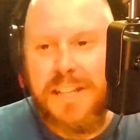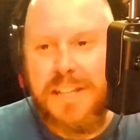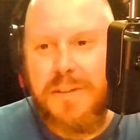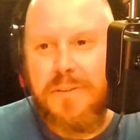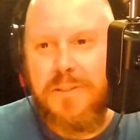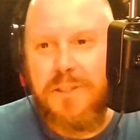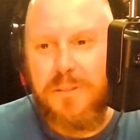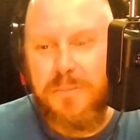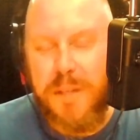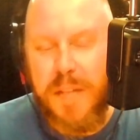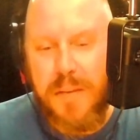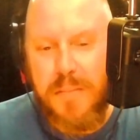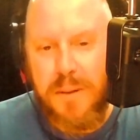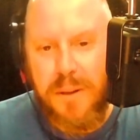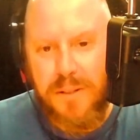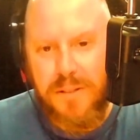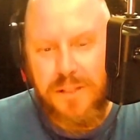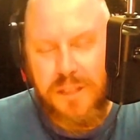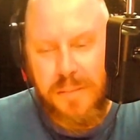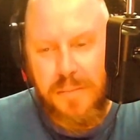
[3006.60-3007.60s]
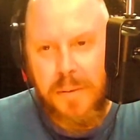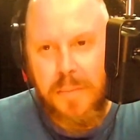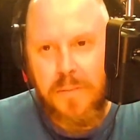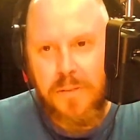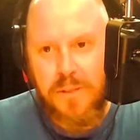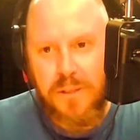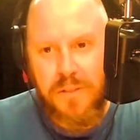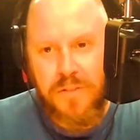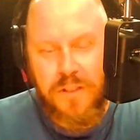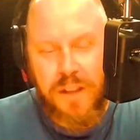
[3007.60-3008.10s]
what you mean about some
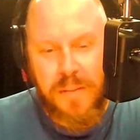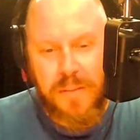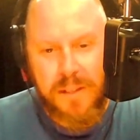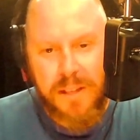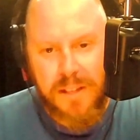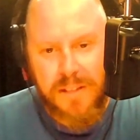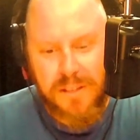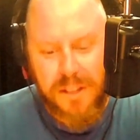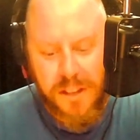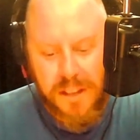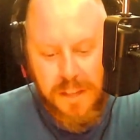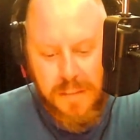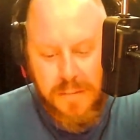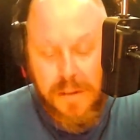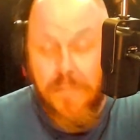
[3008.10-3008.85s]
members of the family not talking.